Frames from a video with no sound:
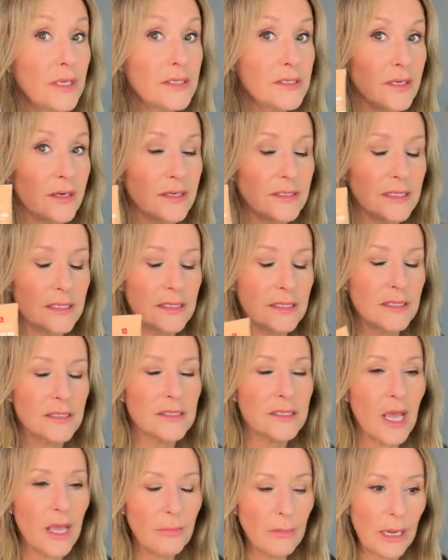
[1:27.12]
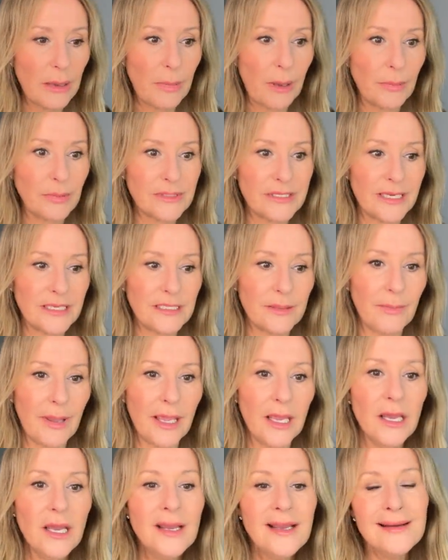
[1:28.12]
sizes because so many people say to me,
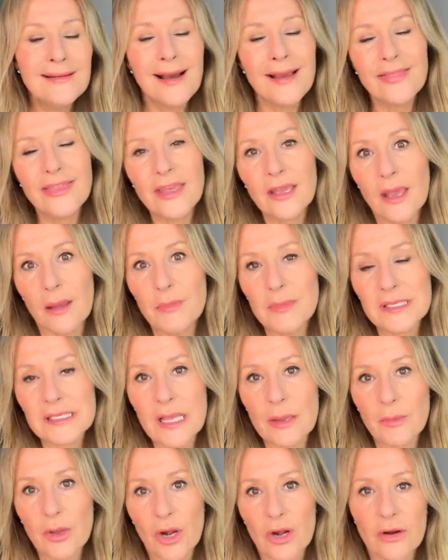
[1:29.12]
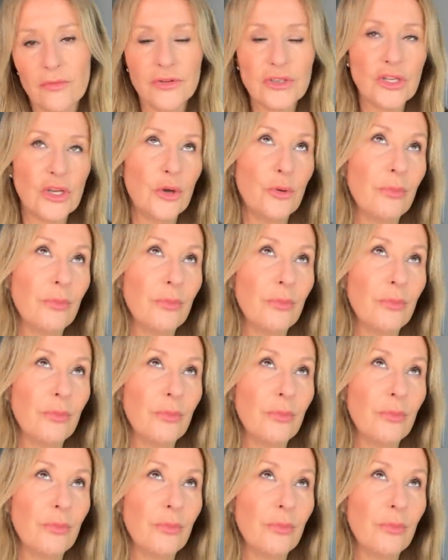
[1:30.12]
I think I'm the same colour as you,